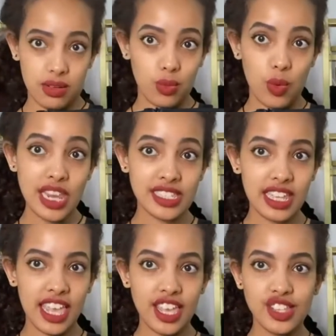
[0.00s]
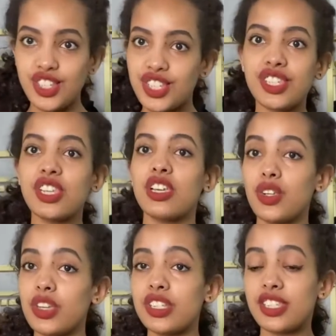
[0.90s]
waist inch,
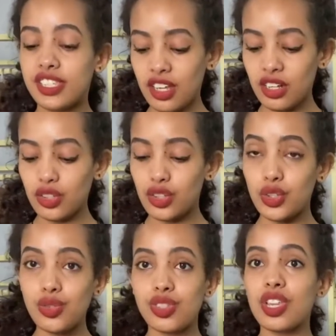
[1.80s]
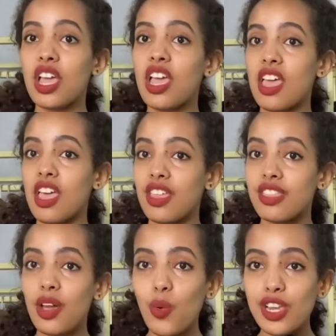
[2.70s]
you can still use
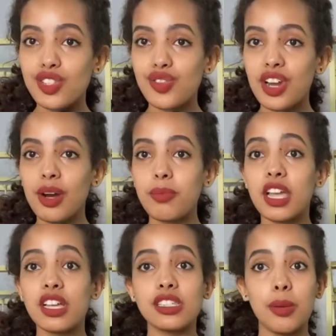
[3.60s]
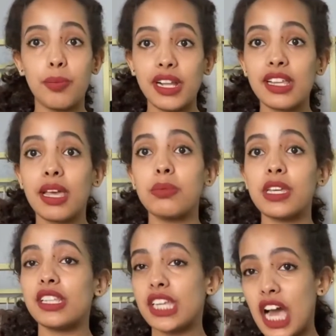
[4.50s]
the waist trainer because the belt can be
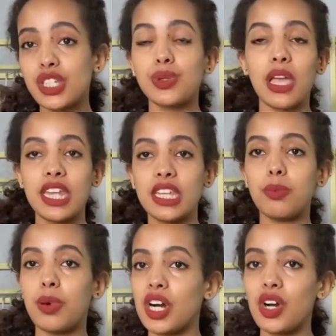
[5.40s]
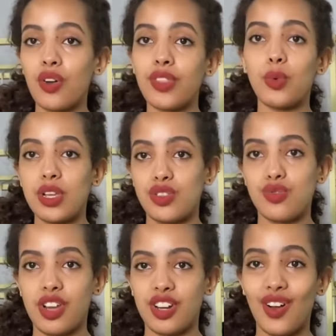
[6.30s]
attached to any part of the waist
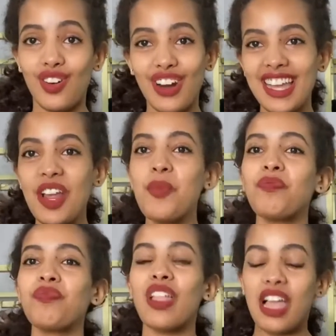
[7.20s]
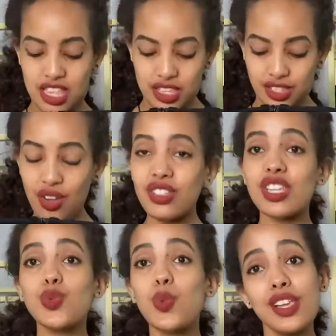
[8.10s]
trainer, all right? So
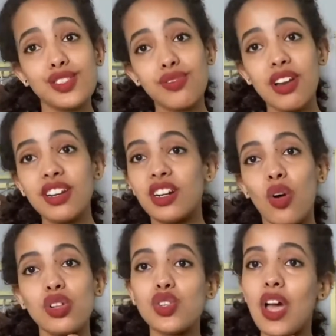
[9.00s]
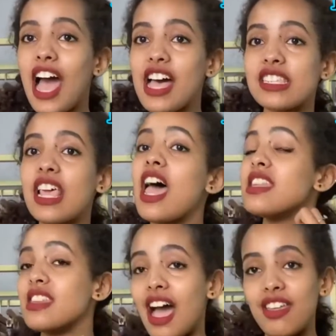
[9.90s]
this waist trainer also has
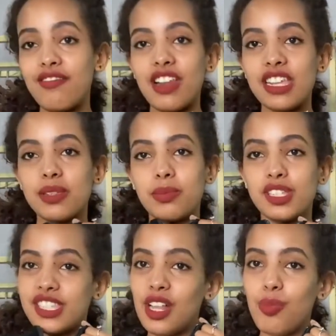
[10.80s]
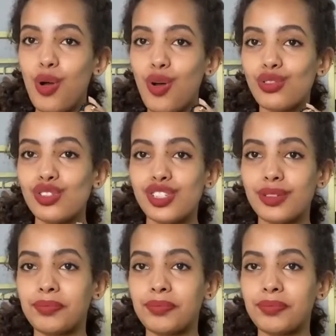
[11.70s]
9 flexible steel bones.